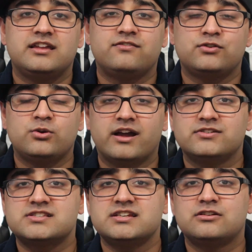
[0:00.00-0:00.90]
if you
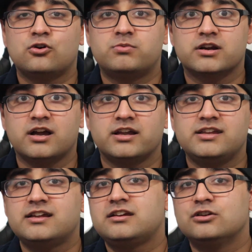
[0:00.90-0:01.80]
haven't seen Cobra Kai
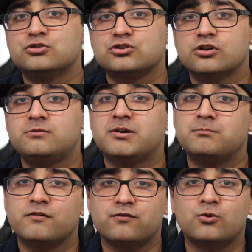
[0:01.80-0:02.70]
yet, you should,
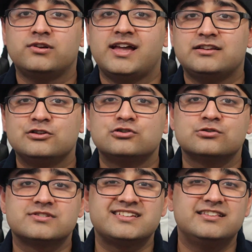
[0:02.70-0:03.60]
but before that, you
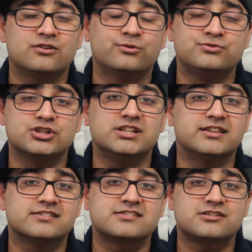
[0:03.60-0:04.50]
should see the OG
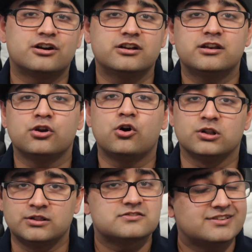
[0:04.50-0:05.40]
that started it
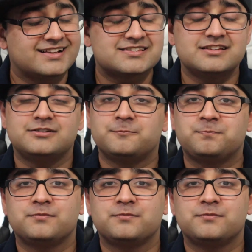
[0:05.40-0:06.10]
all. So that's it.